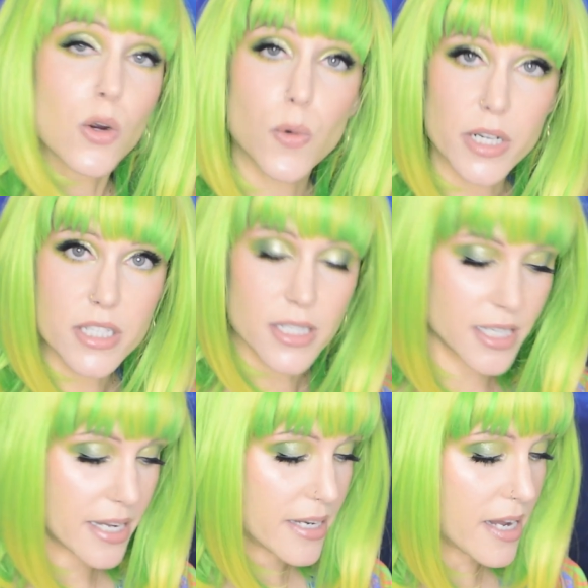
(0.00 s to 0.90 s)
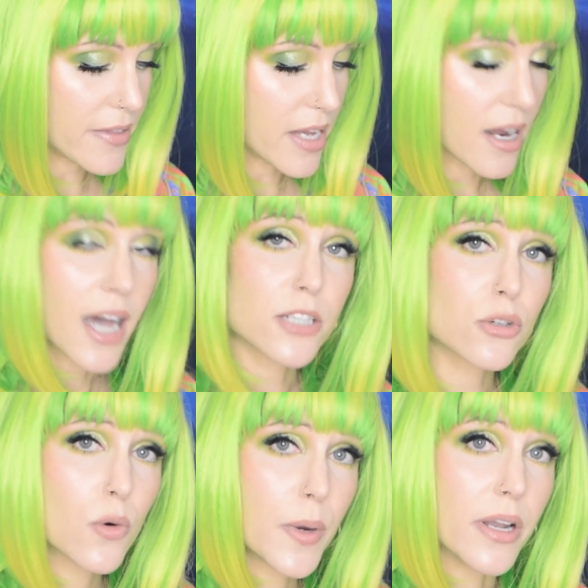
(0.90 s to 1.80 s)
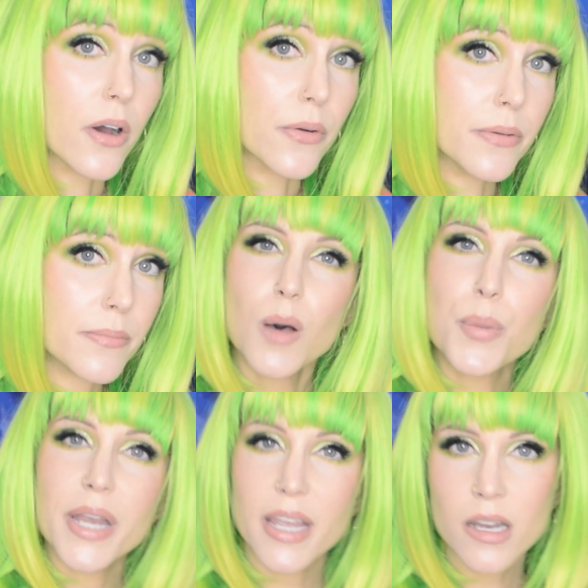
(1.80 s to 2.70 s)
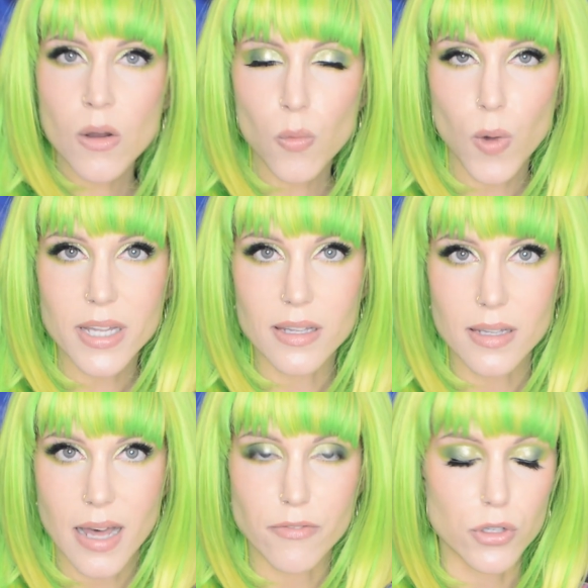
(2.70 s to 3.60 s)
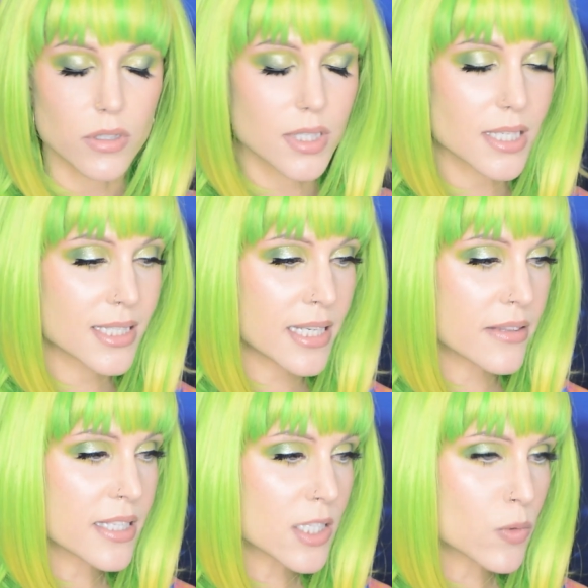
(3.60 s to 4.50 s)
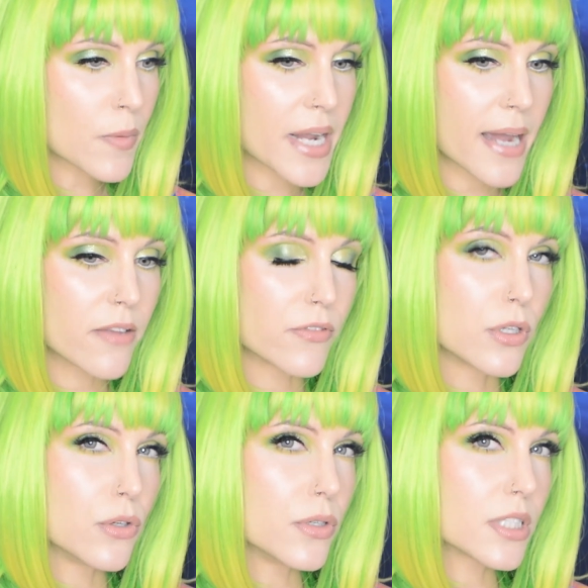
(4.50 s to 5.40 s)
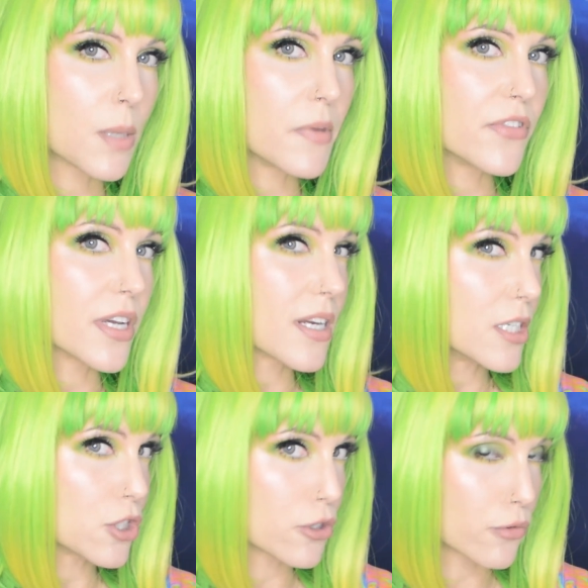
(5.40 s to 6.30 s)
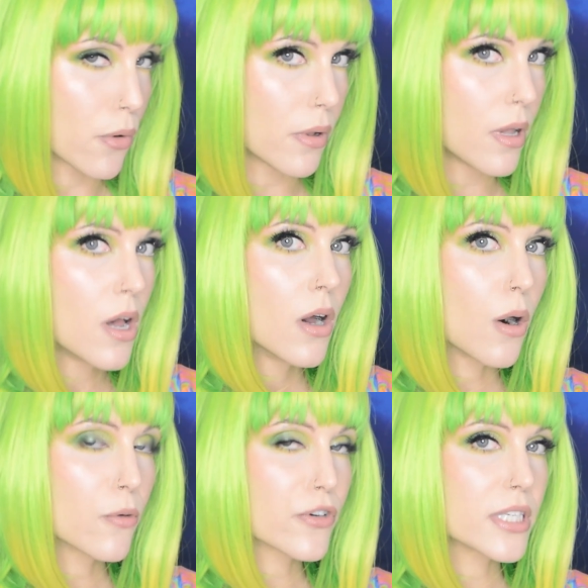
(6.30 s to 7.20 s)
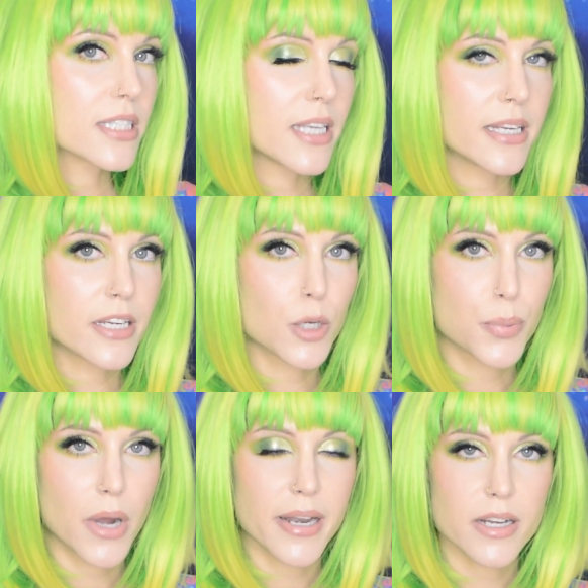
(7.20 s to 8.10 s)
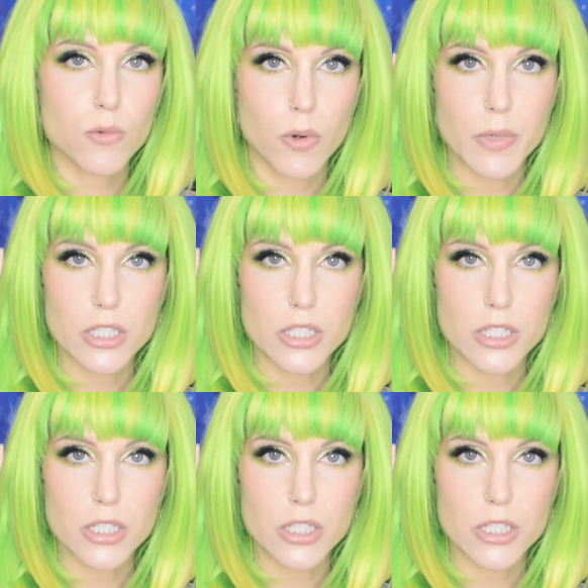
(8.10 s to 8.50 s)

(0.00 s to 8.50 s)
quercetin, and then hydroquinone. But in what levels? See, this is where we kind of lose some of the control over a skincare product when we